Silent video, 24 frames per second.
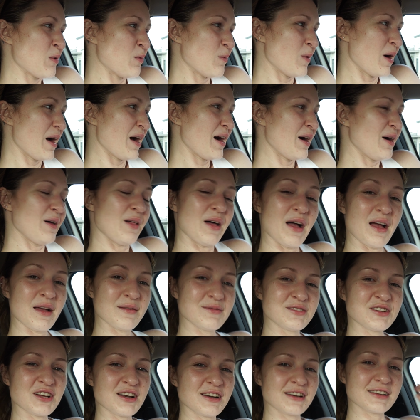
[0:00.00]
While
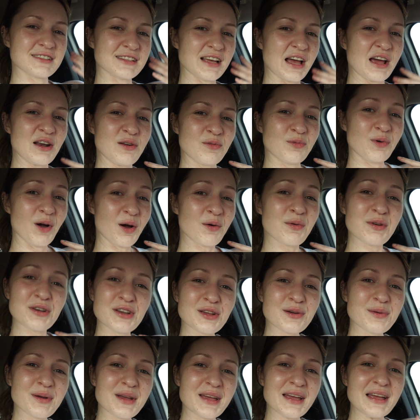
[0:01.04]
I'm trying to decide what we're
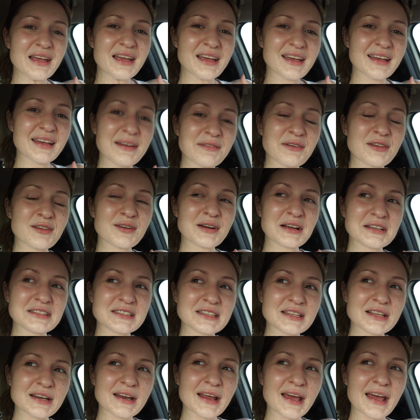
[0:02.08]
doing for the rest
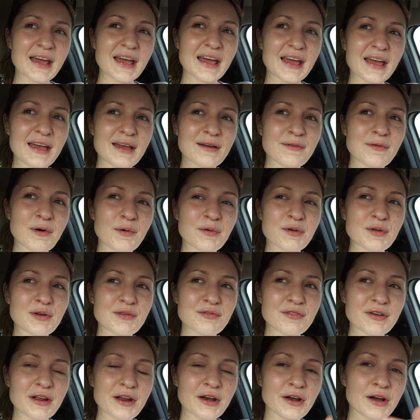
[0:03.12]
of the day, what we're doing
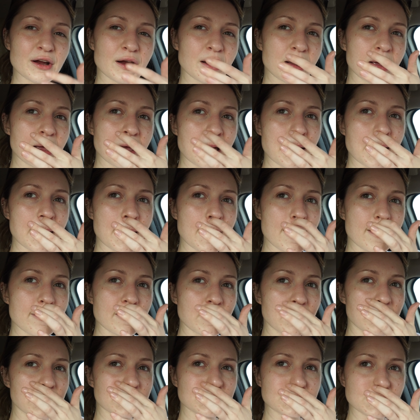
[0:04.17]
for dinner, and
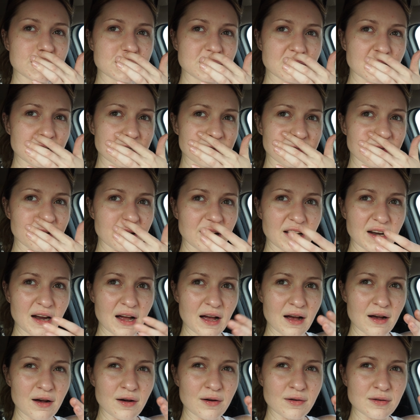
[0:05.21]
then also trying to figure
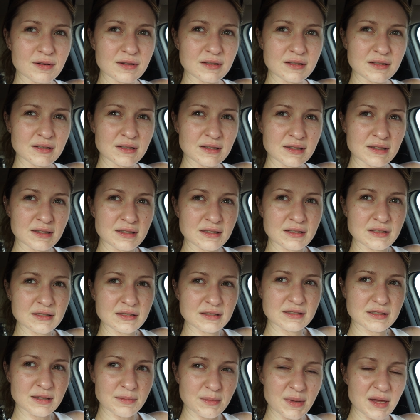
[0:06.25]
out
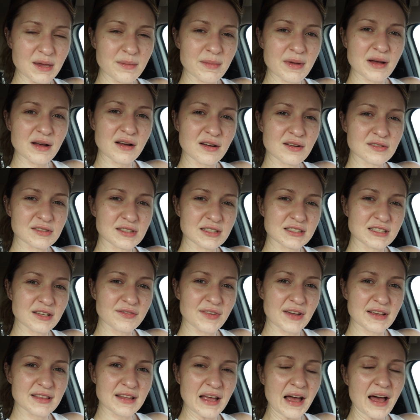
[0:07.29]
some emails and stuff
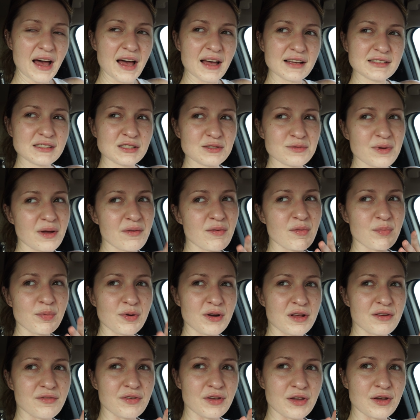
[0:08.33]
like that. You have a
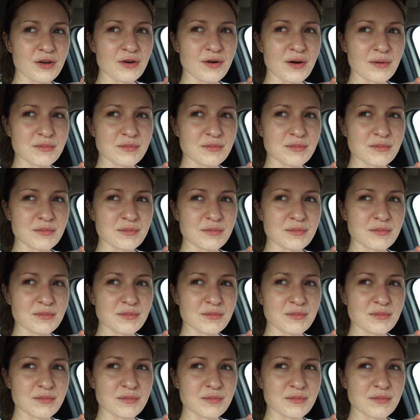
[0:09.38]
pretty view.